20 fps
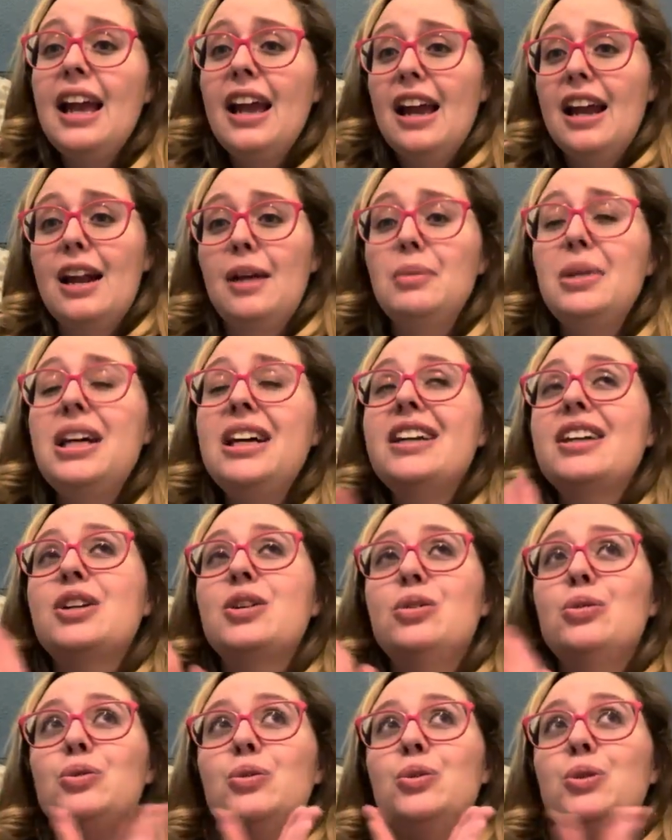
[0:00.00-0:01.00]
And I'm like
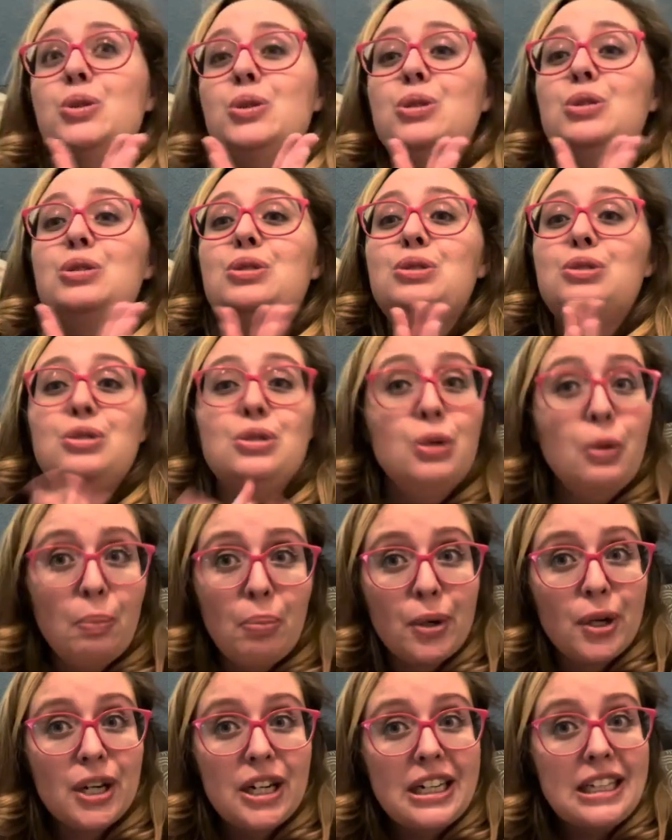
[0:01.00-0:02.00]

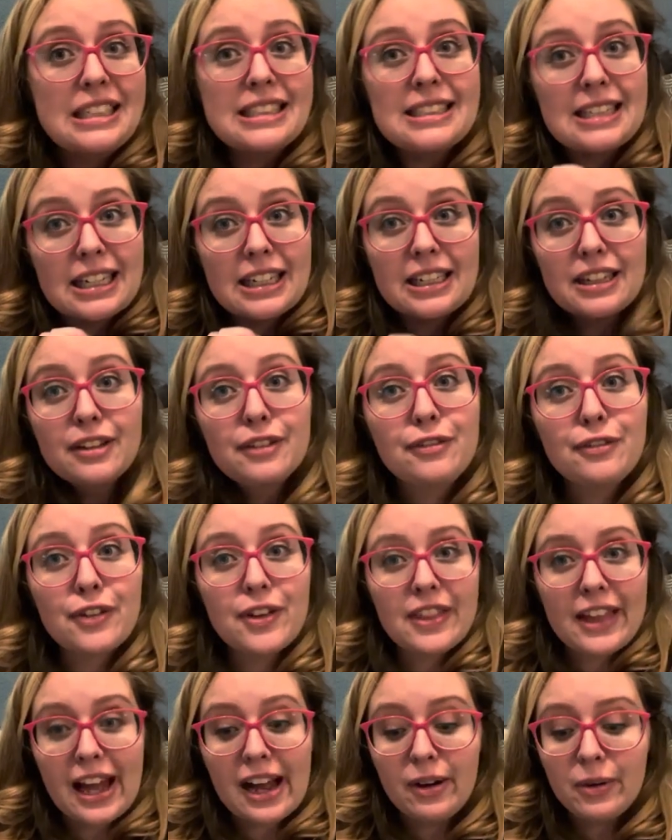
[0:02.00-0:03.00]
super excited for
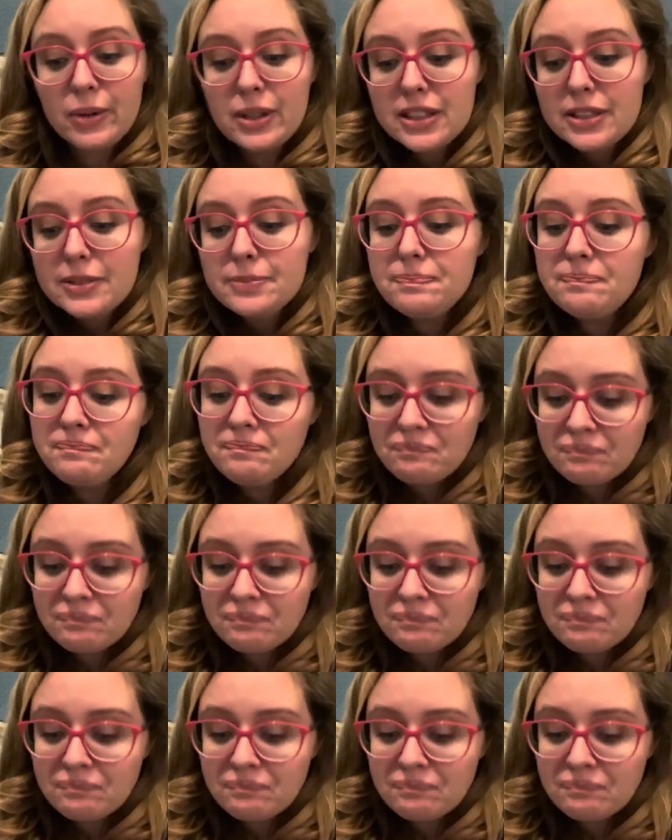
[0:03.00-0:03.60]
that one.